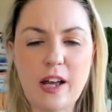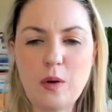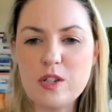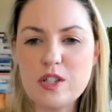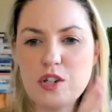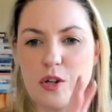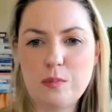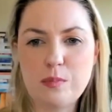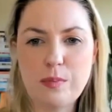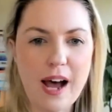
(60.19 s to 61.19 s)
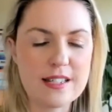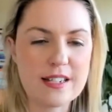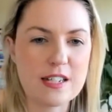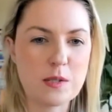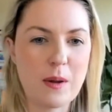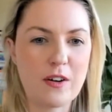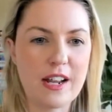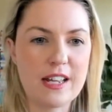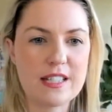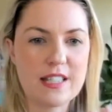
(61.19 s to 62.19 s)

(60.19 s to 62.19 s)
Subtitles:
Like, what's your past experience